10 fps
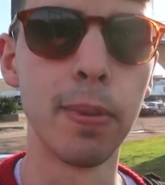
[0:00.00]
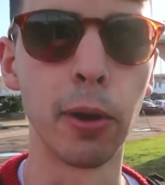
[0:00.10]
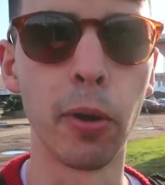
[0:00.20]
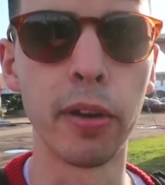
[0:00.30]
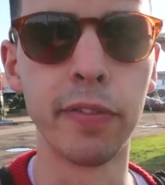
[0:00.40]

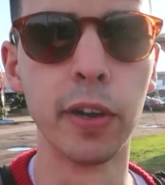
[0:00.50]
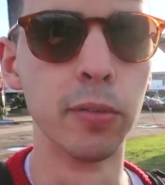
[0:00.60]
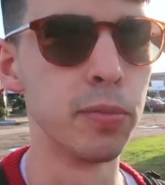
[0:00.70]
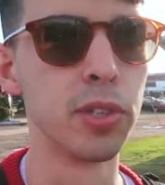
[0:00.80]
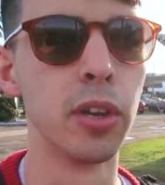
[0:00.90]
punk rock
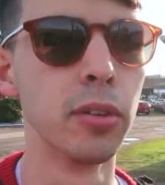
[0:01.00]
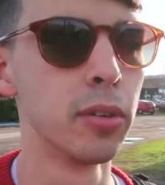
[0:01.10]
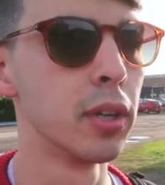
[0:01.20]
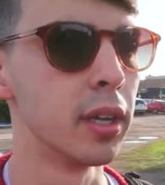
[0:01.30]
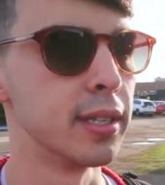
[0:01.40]
feel. So
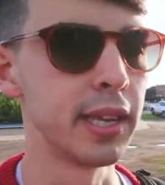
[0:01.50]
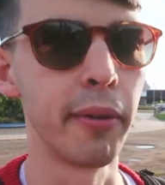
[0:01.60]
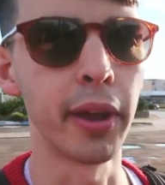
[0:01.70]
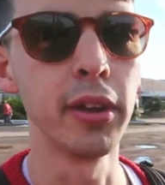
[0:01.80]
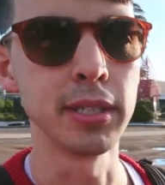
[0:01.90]
let's see
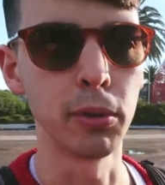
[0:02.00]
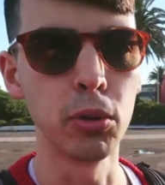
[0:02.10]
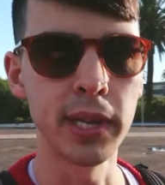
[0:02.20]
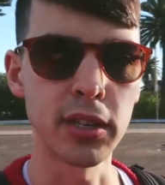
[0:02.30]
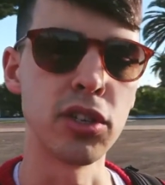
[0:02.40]
how we go. Some
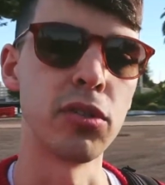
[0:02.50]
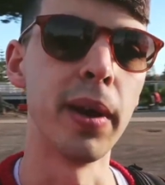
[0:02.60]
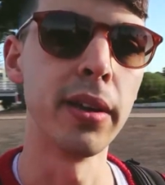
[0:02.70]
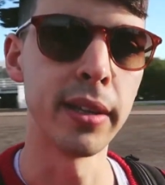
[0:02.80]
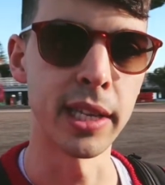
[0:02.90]
cool textures
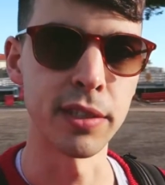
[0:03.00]
around,